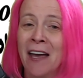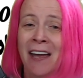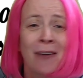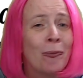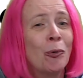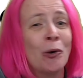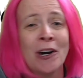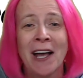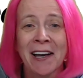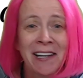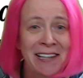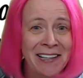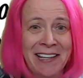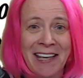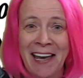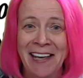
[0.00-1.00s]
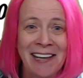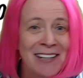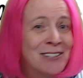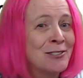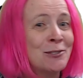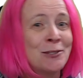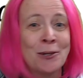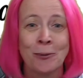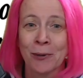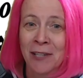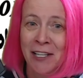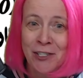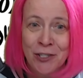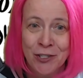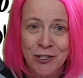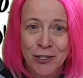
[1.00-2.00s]
We're not going to get into the
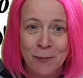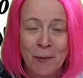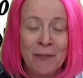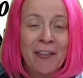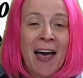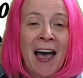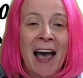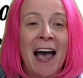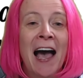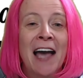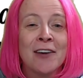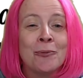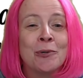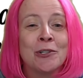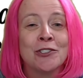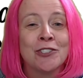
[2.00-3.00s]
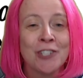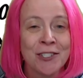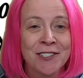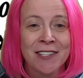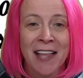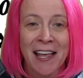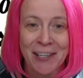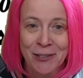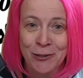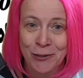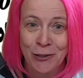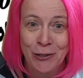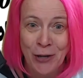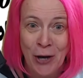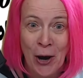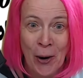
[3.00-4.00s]
relationship of that. I would just like you
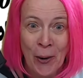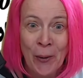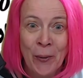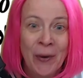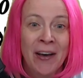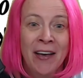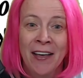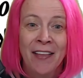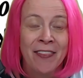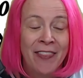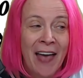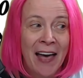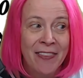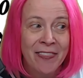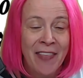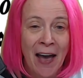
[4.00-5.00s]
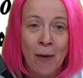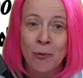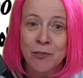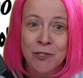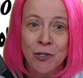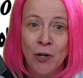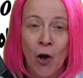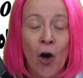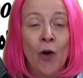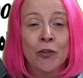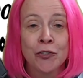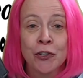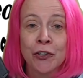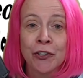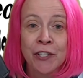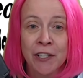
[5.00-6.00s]
to know that that was an
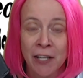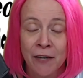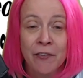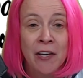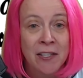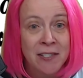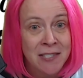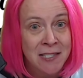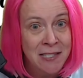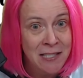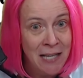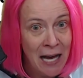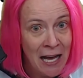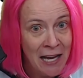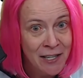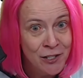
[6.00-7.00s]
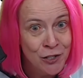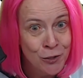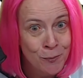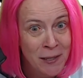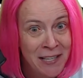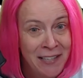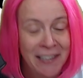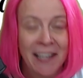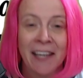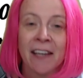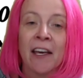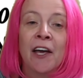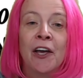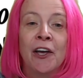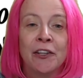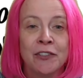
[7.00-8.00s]
alternative Scottish meaning
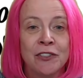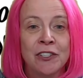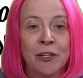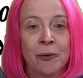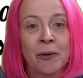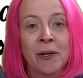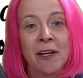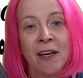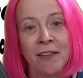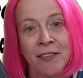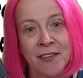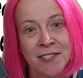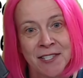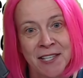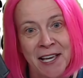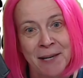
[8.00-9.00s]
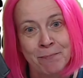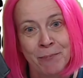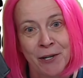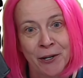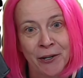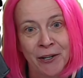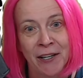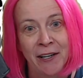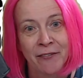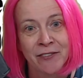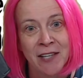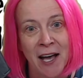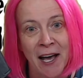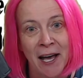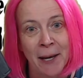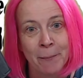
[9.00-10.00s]
during the same period of
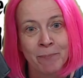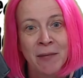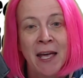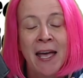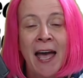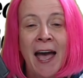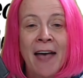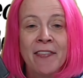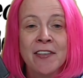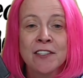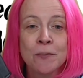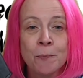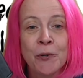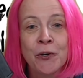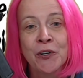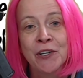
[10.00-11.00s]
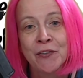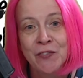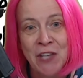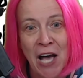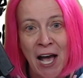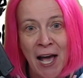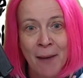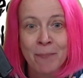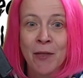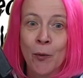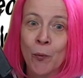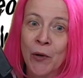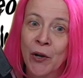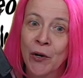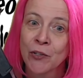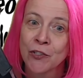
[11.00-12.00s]
time. And this period of time that
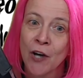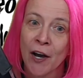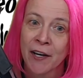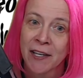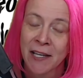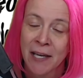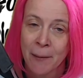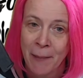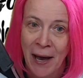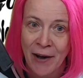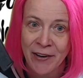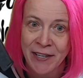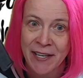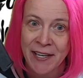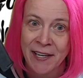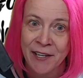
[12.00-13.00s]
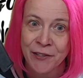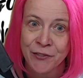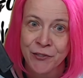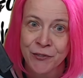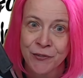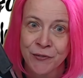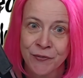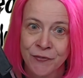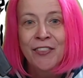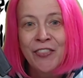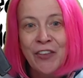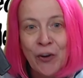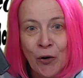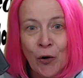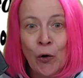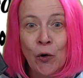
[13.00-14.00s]
we are talking about is
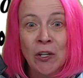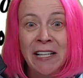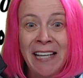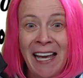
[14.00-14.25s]
the early